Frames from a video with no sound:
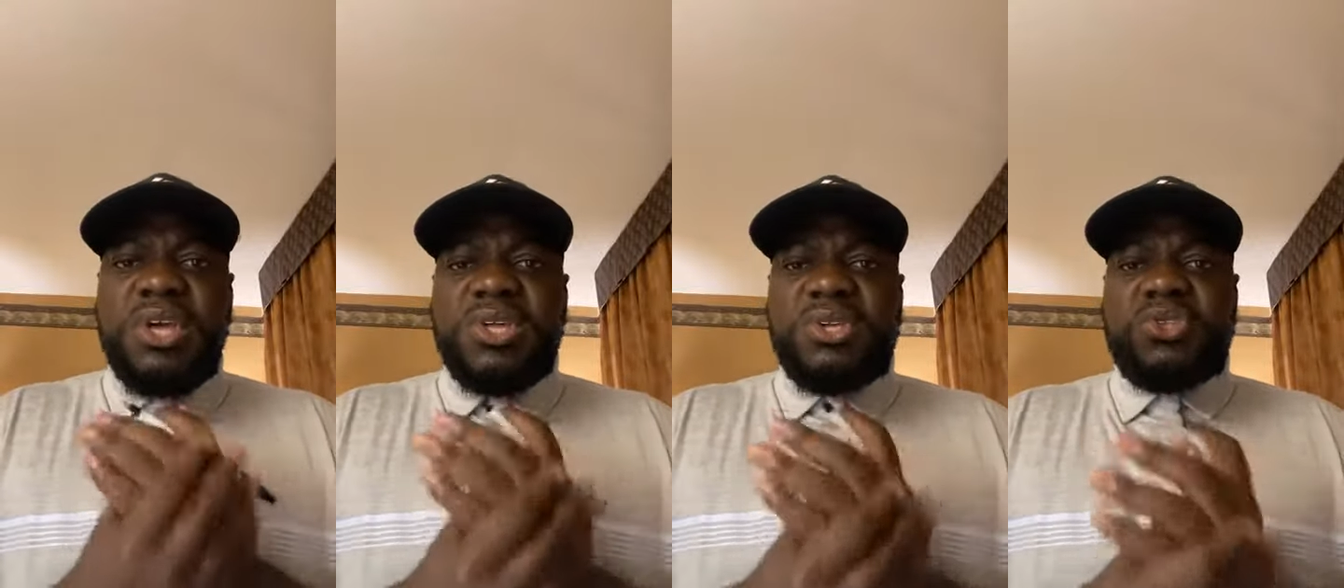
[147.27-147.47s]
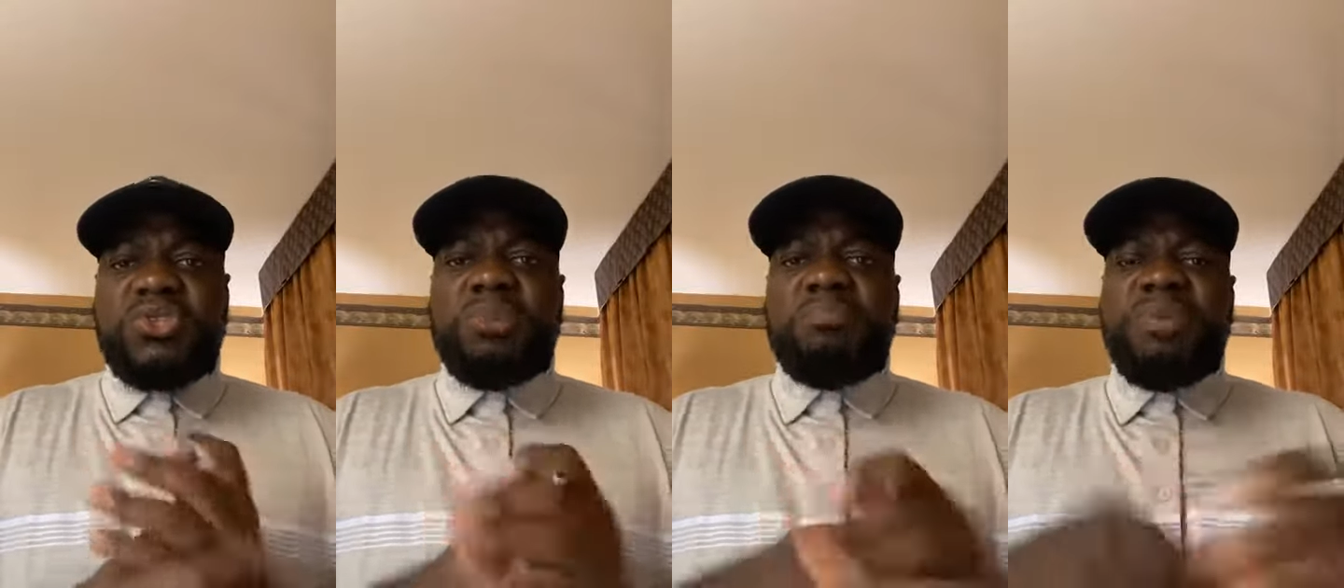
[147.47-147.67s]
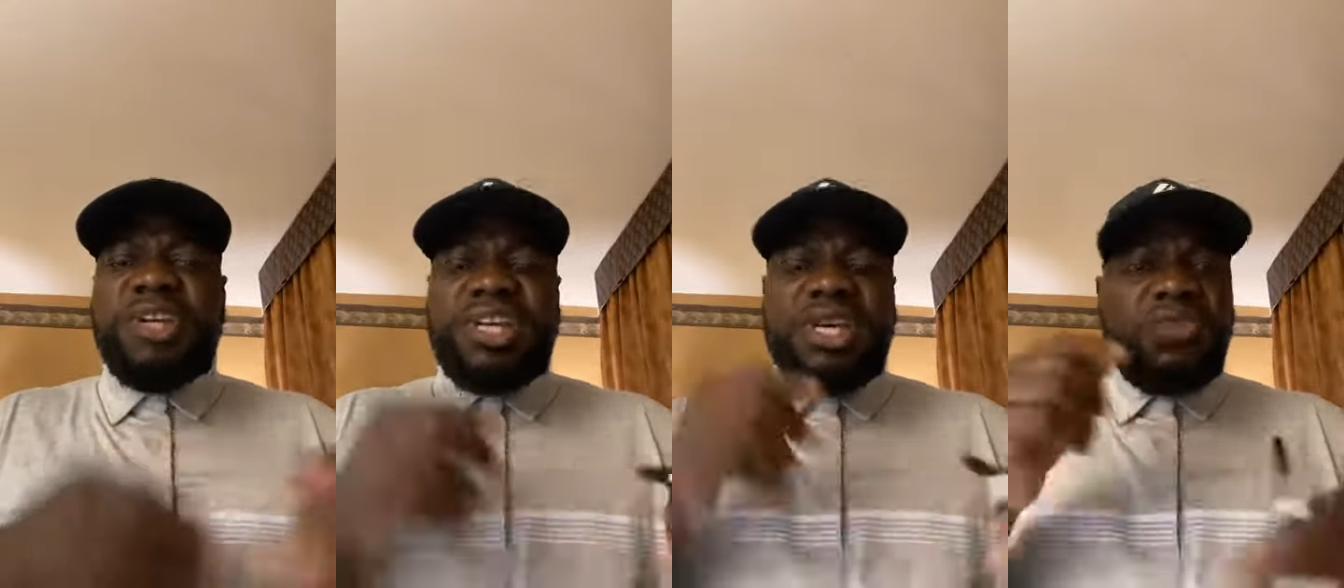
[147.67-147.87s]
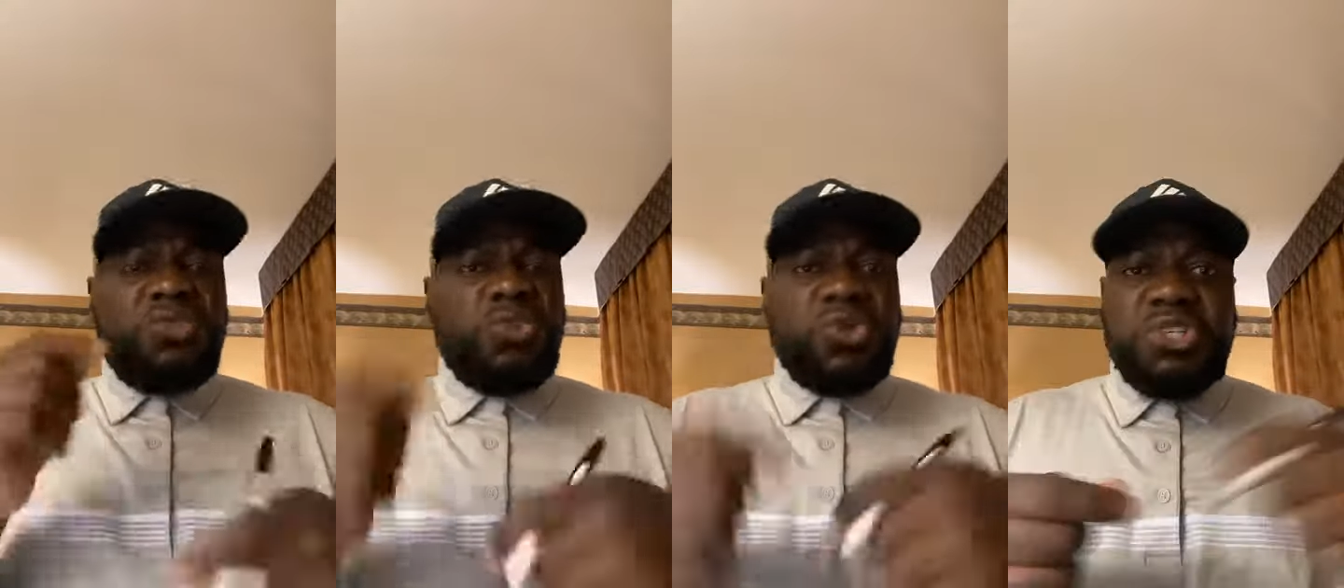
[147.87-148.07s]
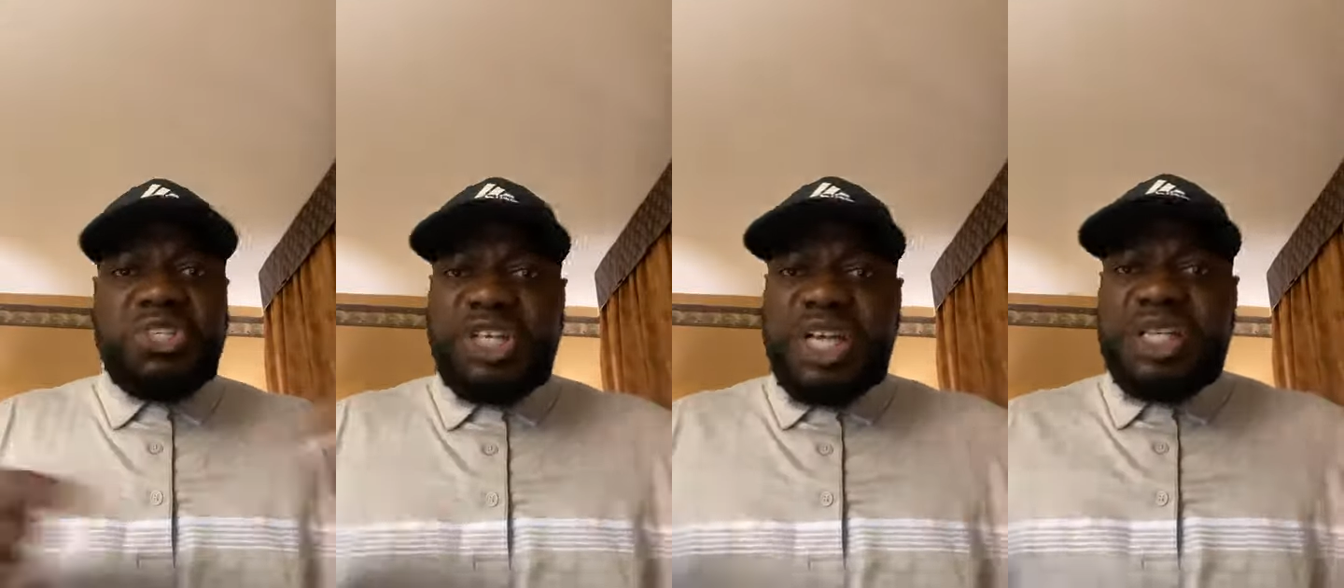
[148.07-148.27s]
So, begin
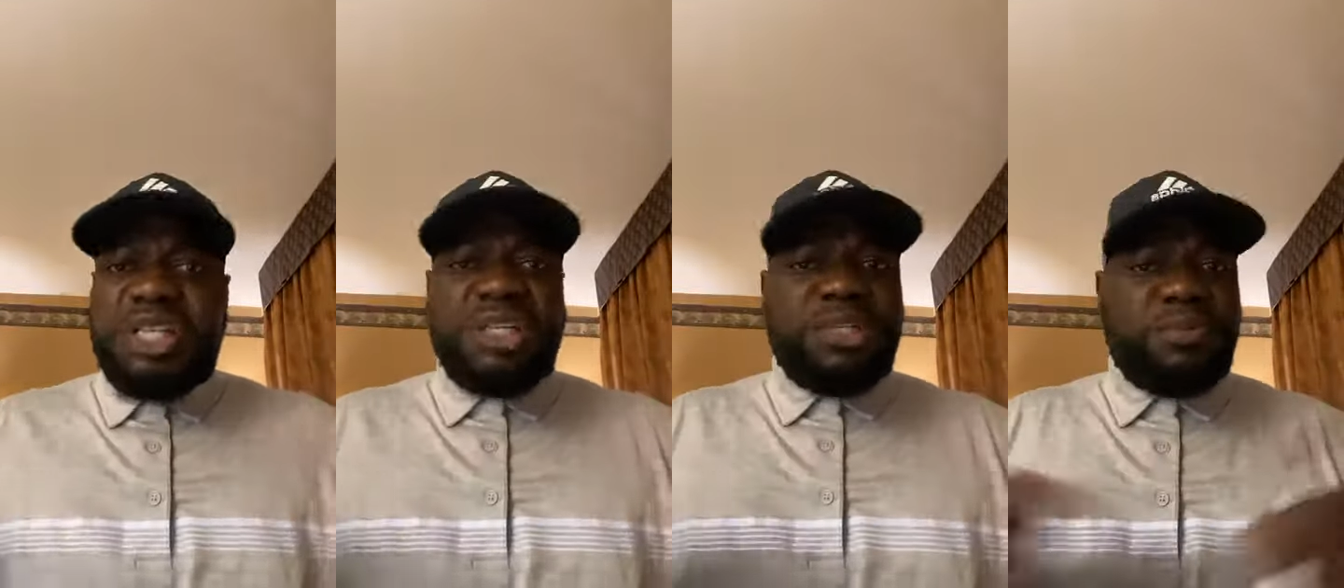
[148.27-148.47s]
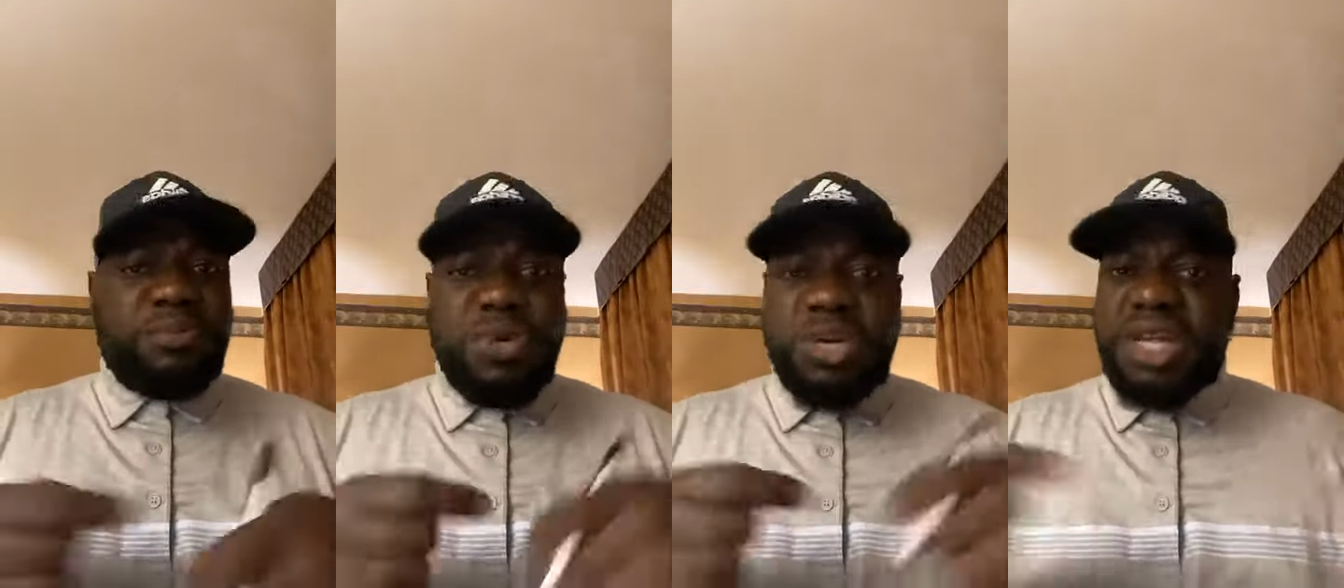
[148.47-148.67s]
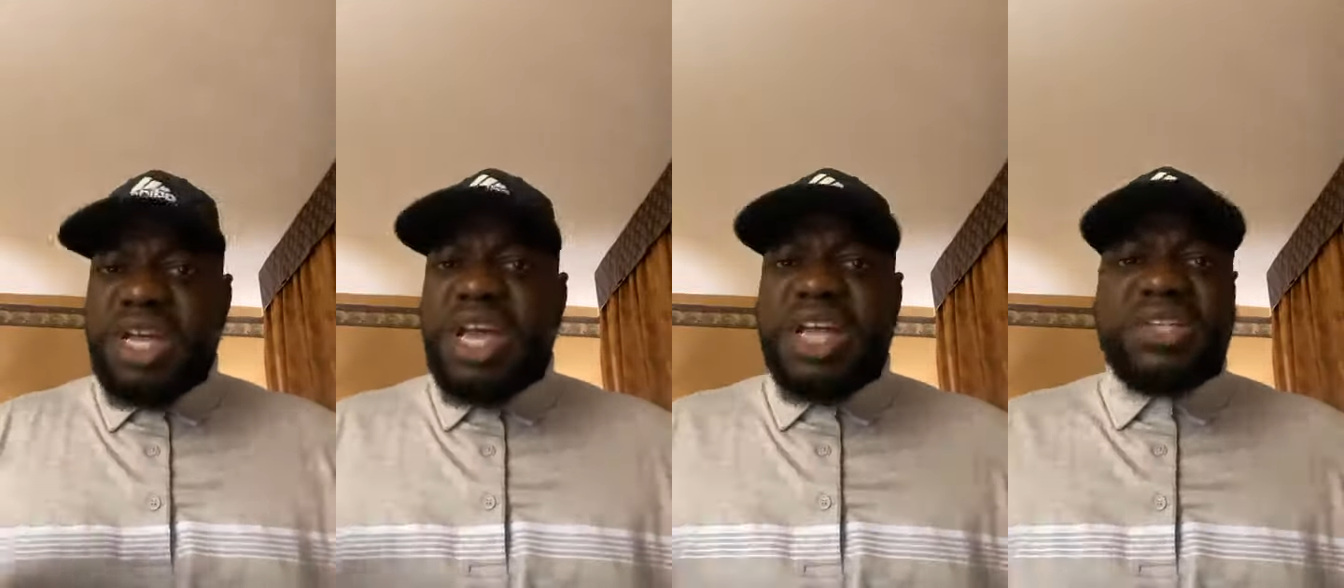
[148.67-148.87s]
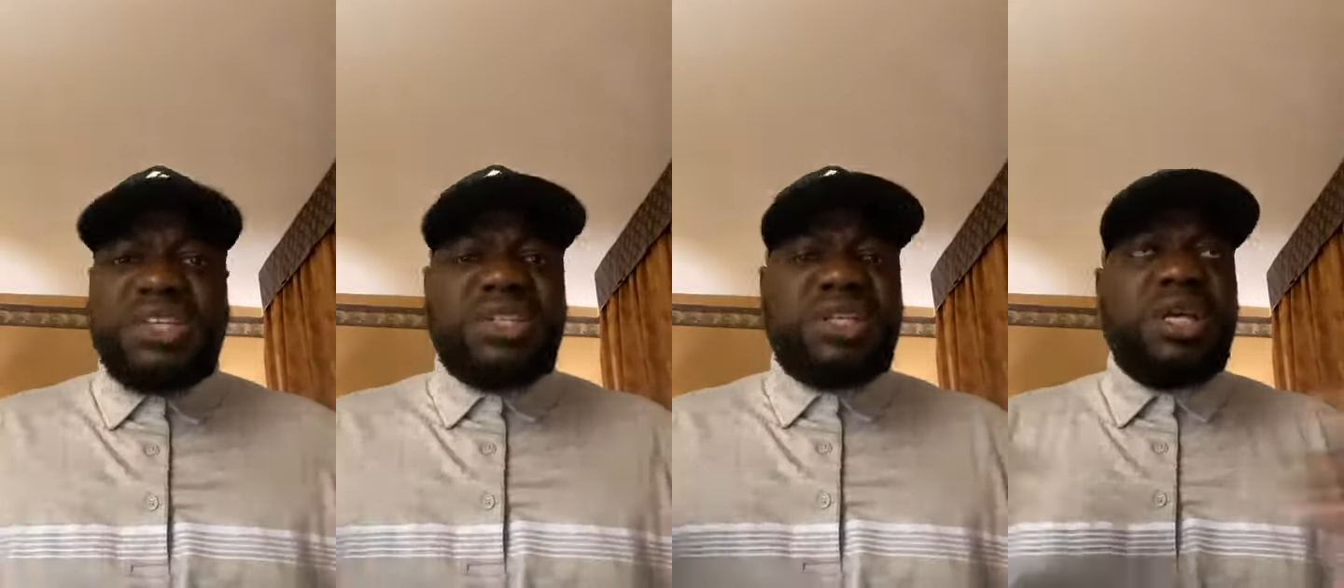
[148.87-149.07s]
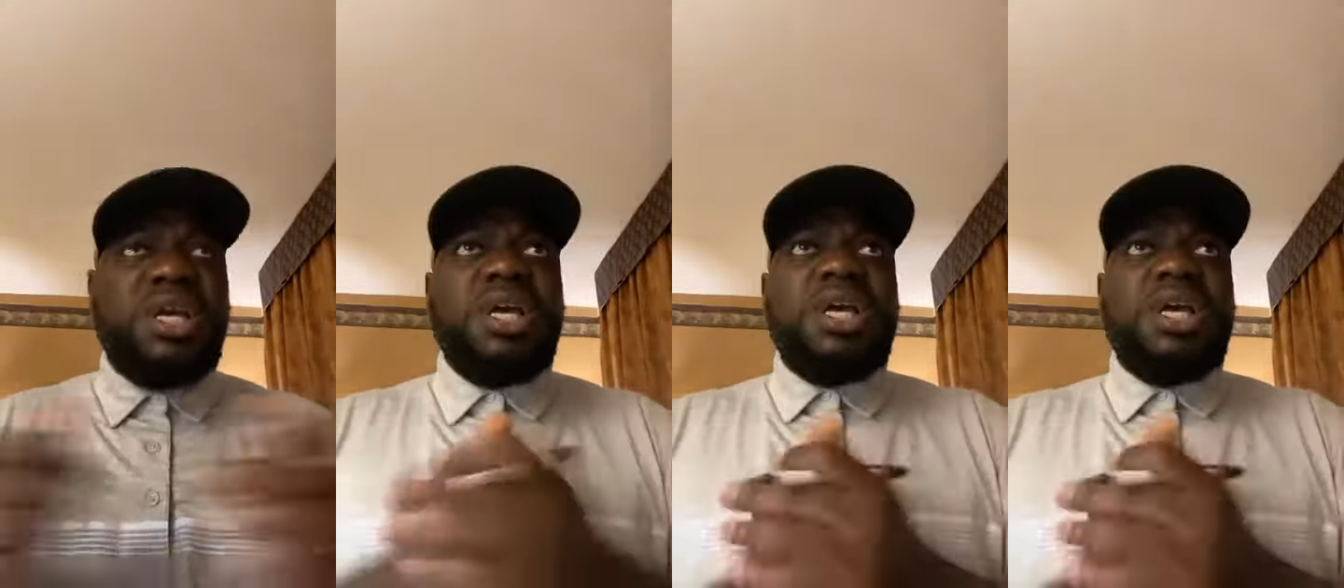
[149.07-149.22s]
to share this broadcast.